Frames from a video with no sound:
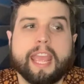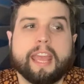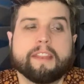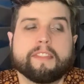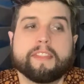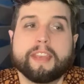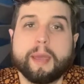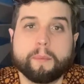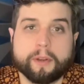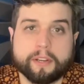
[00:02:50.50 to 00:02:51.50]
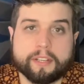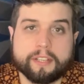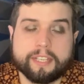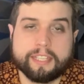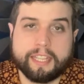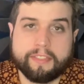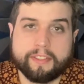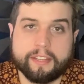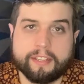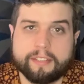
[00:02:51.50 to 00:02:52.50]
and the network
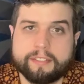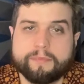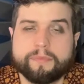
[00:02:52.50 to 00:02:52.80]
Calathea.